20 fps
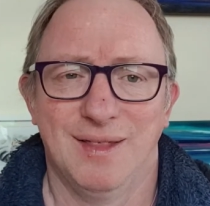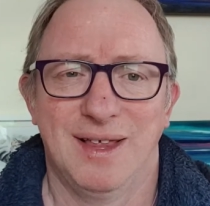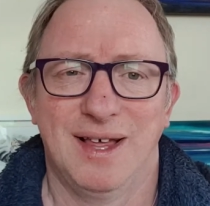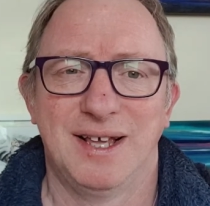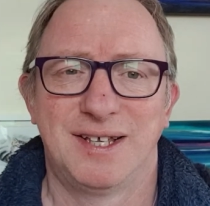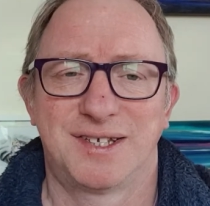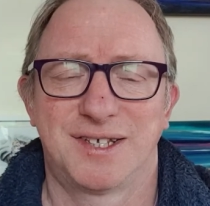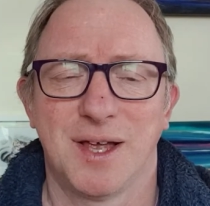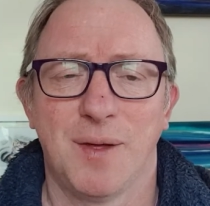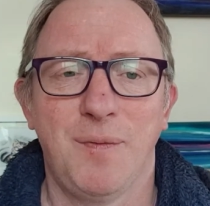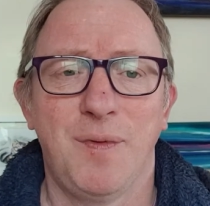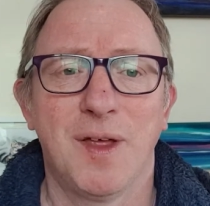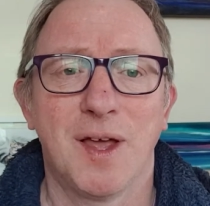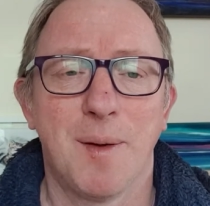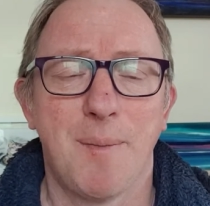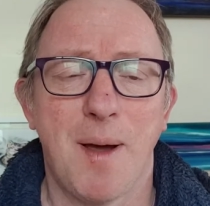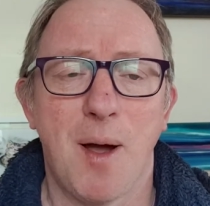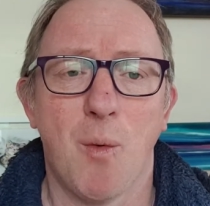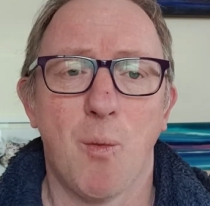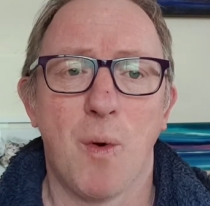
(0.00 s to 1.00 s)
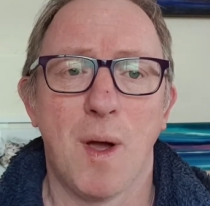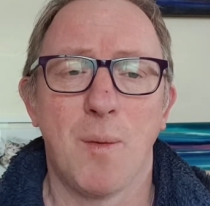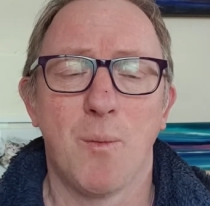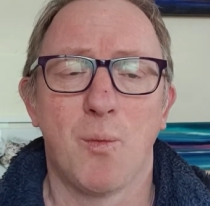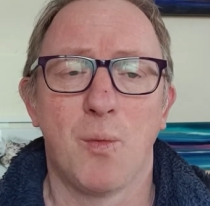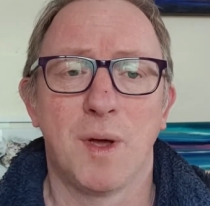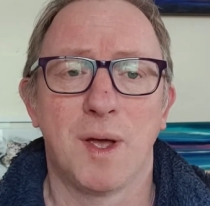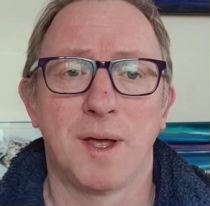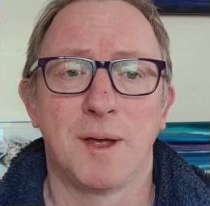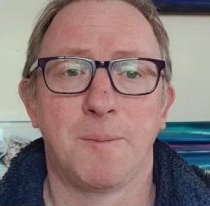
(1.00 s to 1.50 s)
when
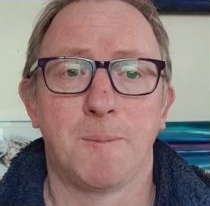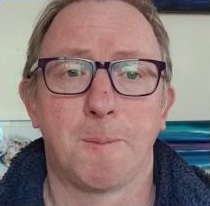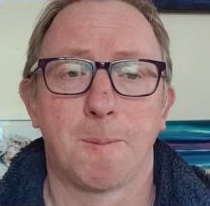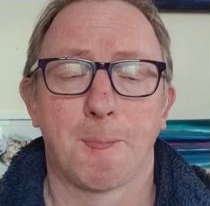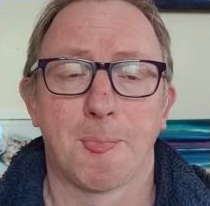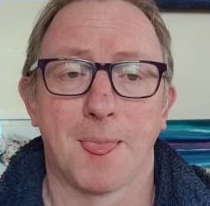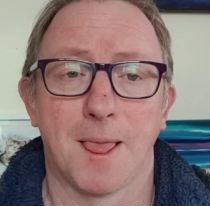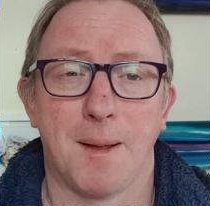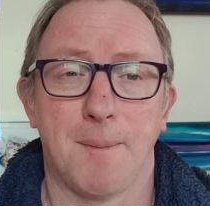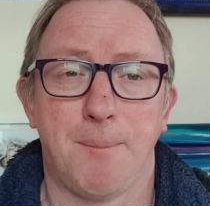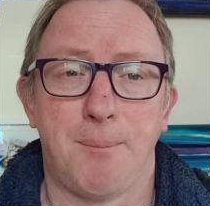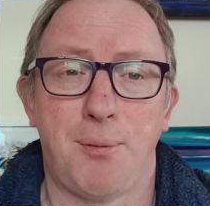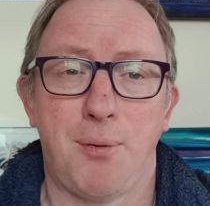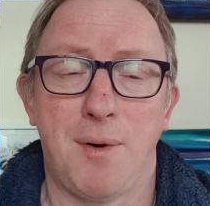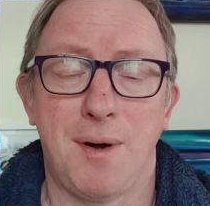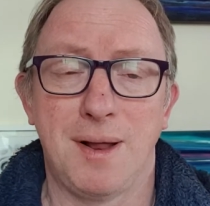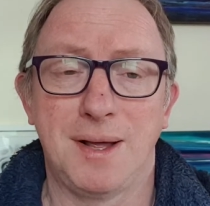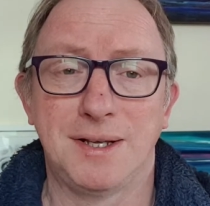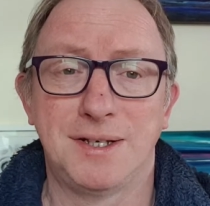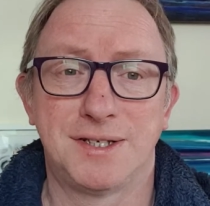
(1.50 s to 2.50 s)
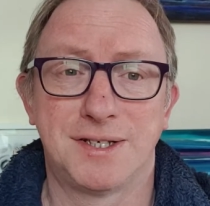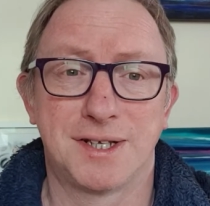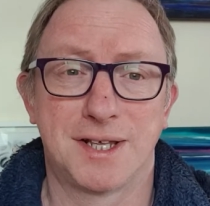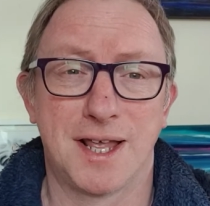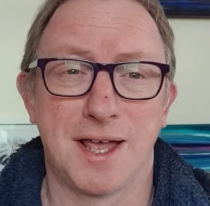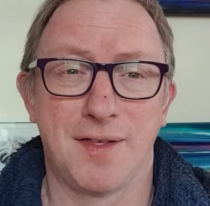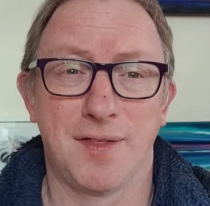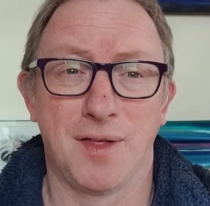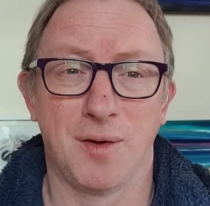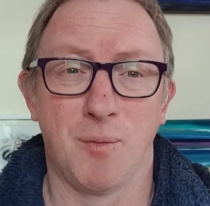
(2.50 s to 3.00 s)
we praise
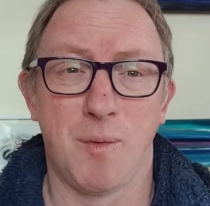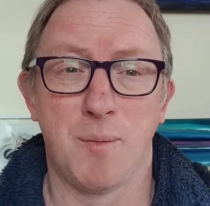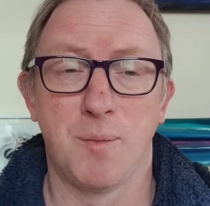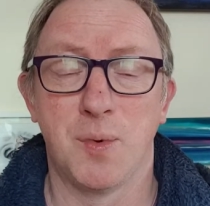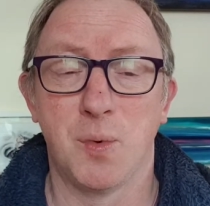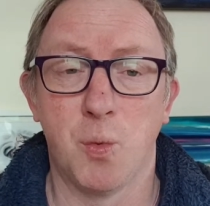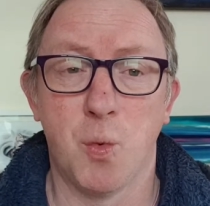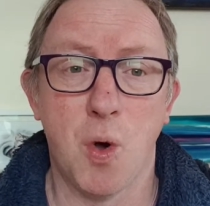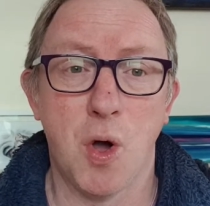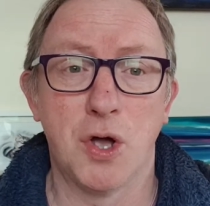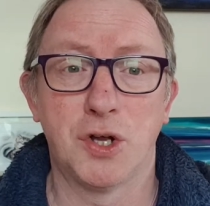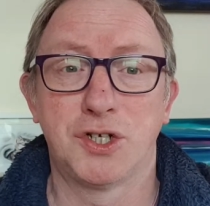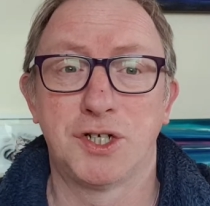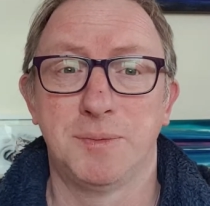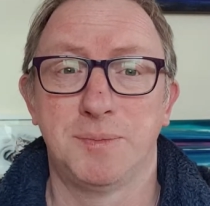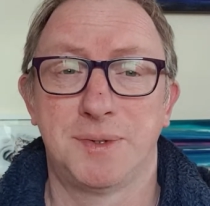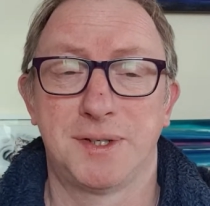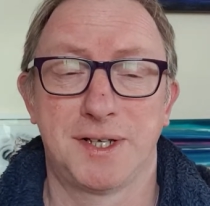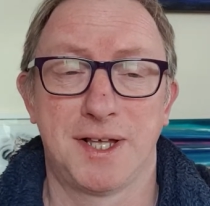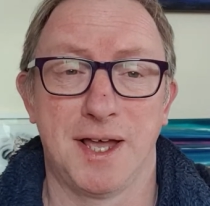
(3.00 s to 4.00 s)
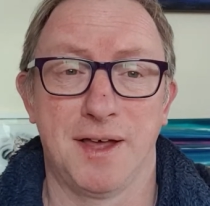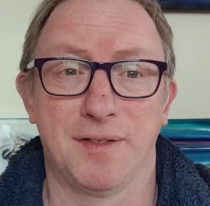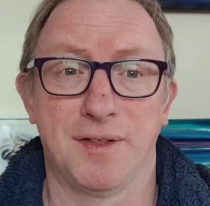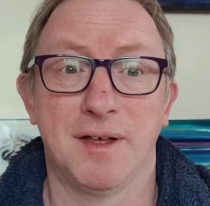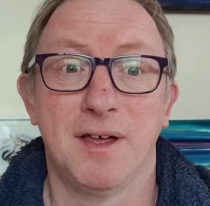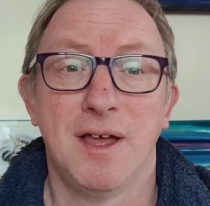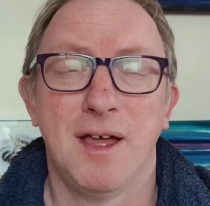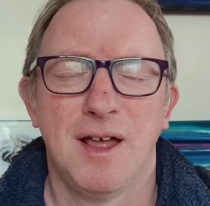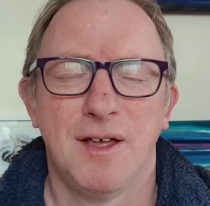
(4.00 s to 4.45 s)
together, when we worship together.